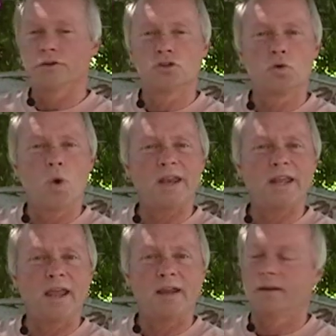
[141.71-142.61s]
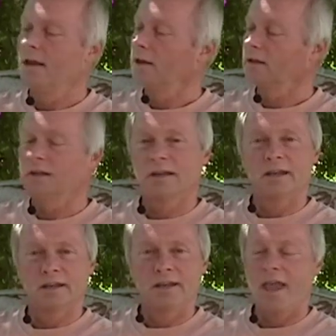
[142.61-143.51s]
There's 28 little
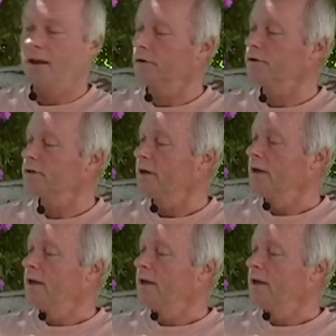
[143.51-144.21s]
containers.